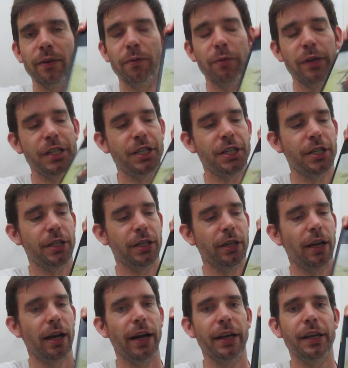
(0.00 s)
which
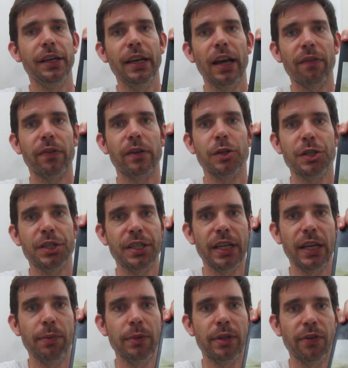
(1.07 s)
I never
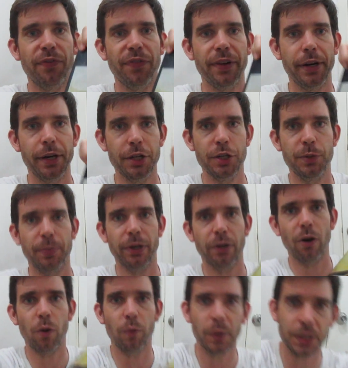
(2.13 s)
seem to finish, but
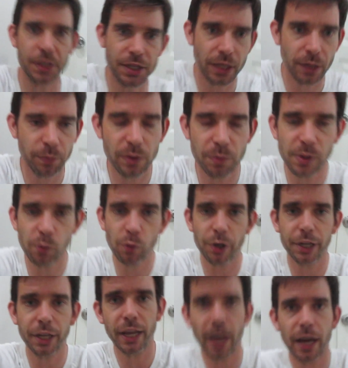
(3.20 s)
always seem to be
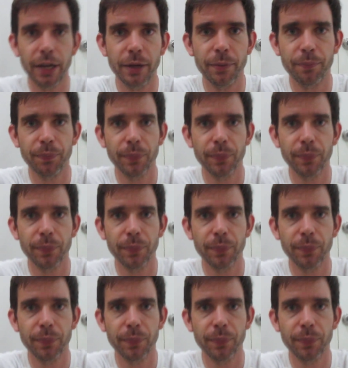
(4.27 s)
working on.